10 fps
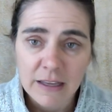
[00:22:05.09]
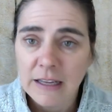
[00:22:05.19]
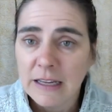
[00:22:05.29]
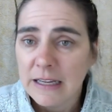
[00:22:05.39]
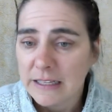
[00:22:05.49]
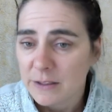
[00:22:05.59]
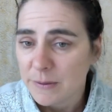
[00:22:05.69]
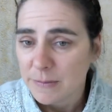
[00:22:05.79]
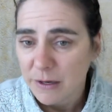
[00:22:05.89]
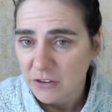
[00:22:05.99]
It'll be
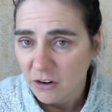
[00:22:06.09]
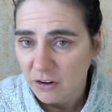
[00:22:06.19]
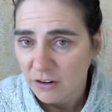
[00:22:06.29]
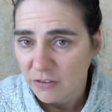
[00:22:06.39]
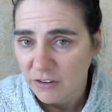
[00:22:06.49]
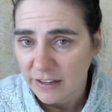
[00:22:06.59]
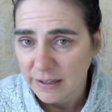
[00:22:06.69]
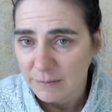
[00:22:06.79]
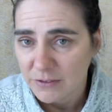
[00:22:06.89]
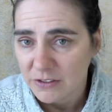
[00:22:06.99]
much harder for
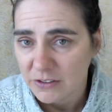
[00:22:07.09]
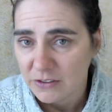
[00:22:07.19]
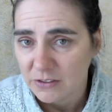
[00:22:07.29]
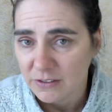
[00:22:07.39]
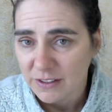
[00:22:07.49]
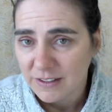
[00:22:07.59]
them to